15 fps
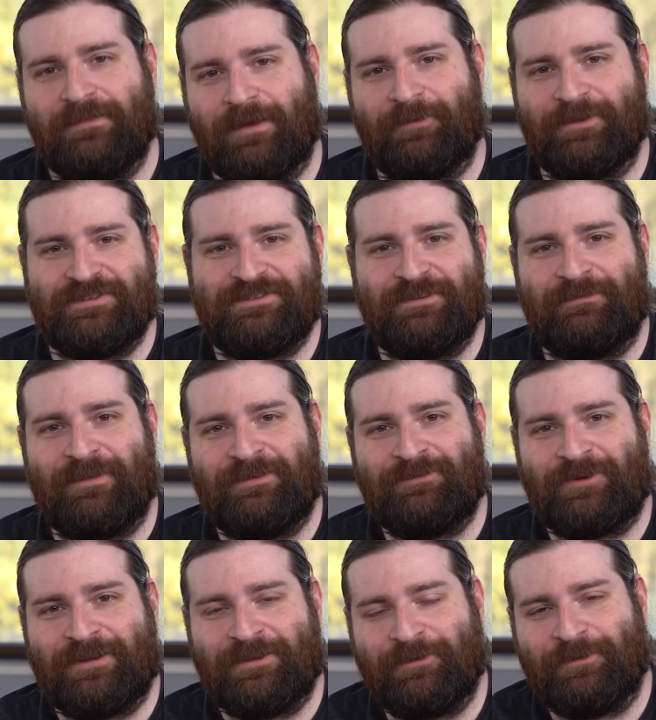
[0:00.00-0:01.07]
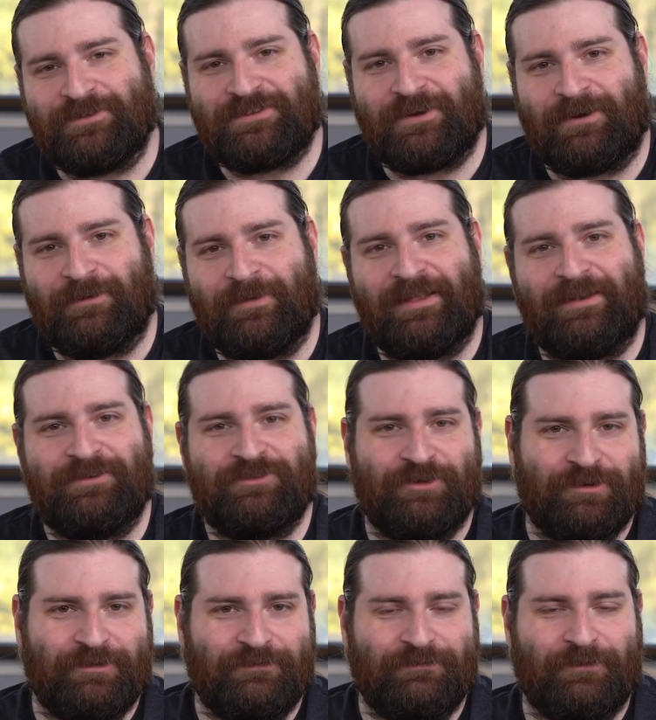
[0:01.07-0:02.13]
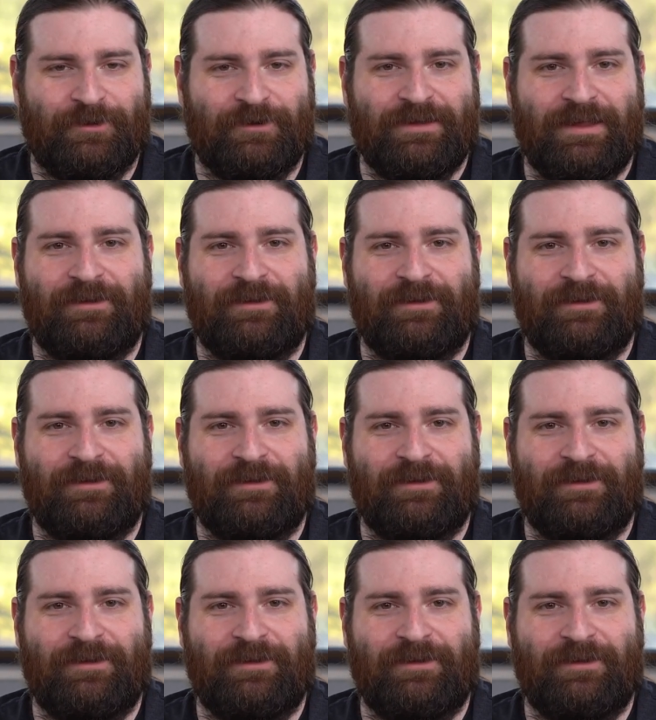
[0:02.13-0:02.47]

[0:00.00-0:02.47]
That was Devendra, who is our manager for